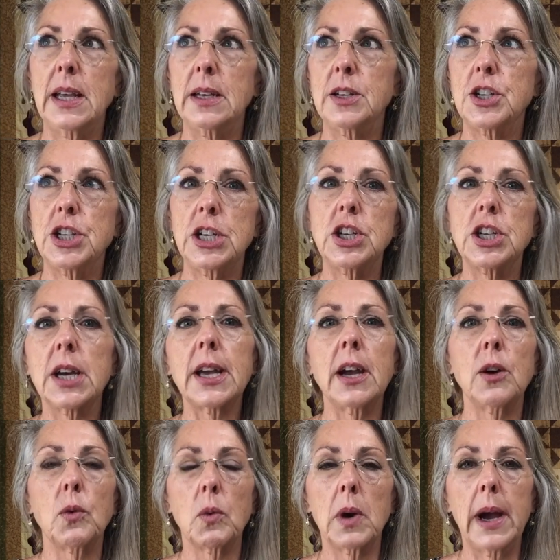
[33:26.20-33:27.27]
she took it
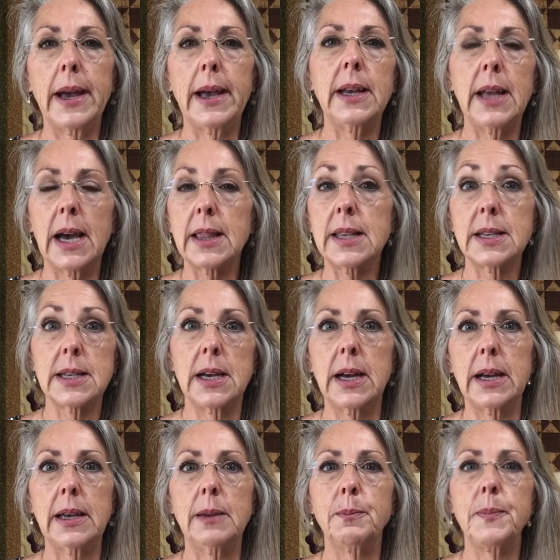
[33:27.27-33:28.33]
right at the
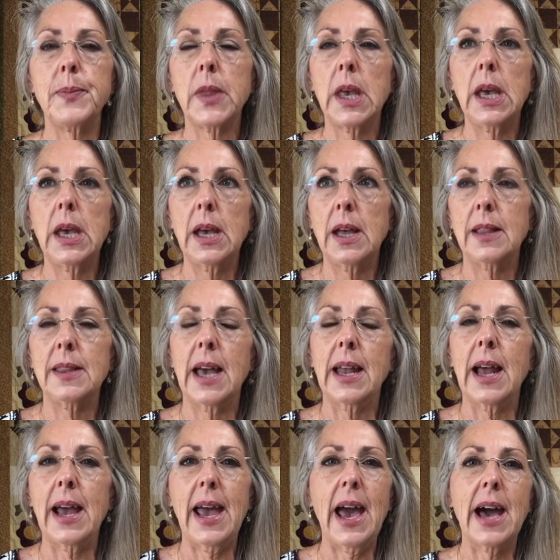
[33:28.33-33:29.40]
time that
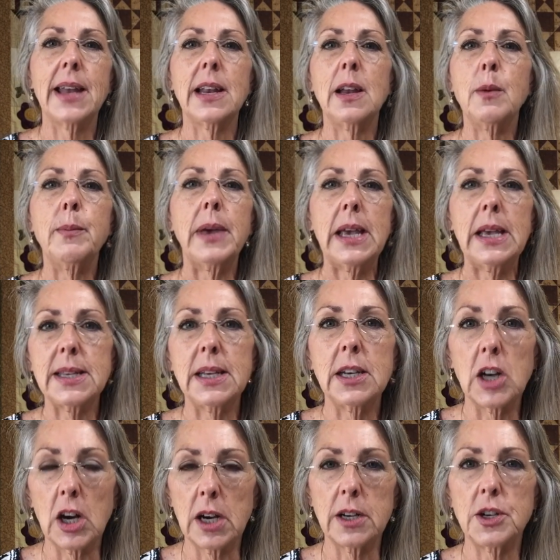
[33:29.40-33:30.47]
I had an amazing
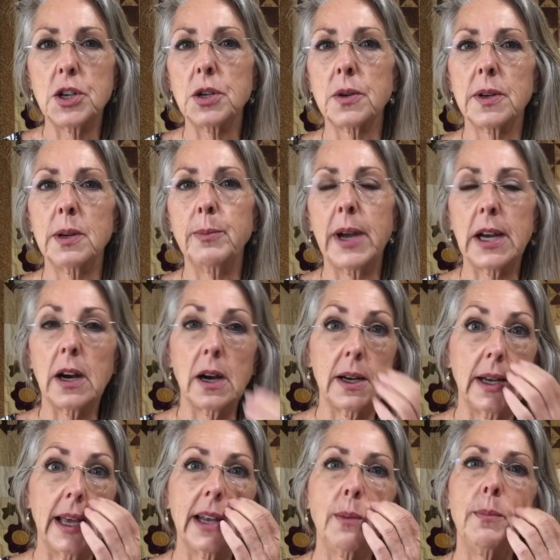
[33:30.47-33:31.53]
garden tour in my garden.
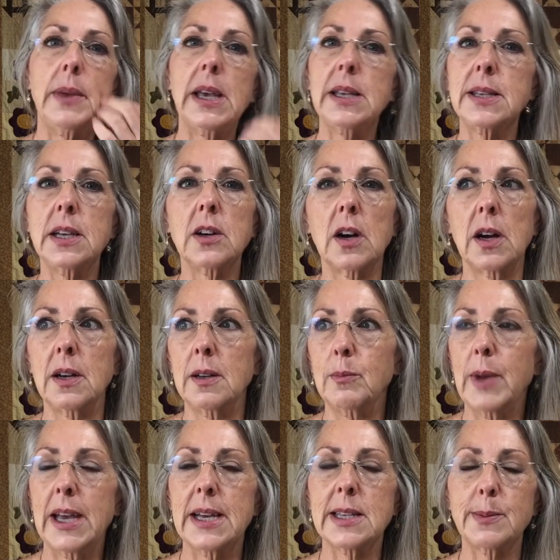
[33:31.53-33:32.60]
I had an amazing garden.
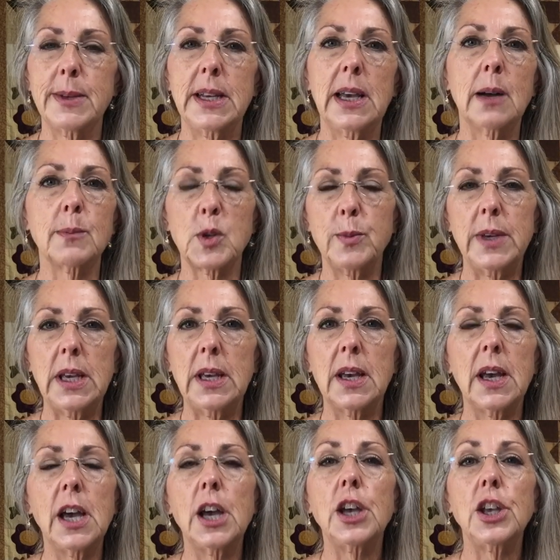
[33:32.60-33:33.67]
My husband helped me
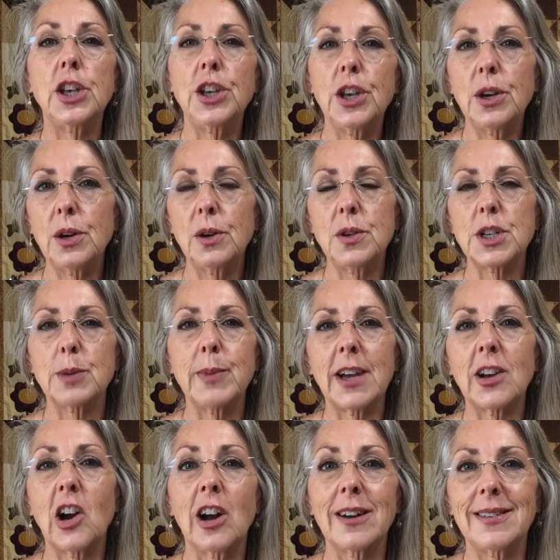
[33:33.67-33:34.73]
huge in my
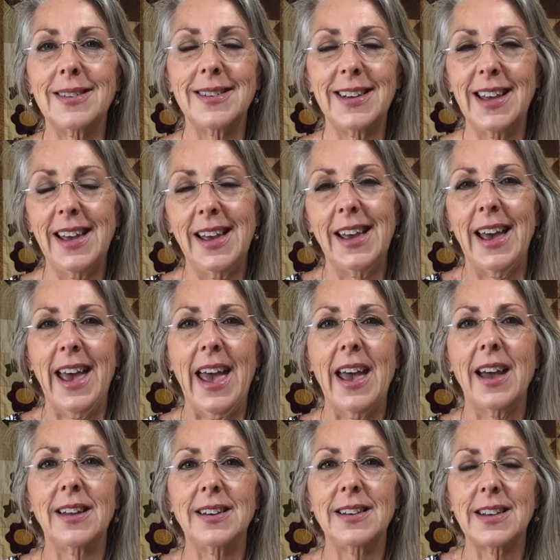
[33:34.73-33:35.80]
garden.
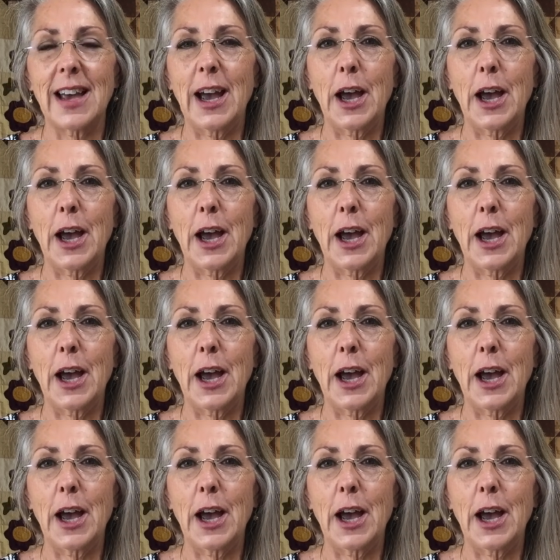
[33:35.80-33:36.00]
And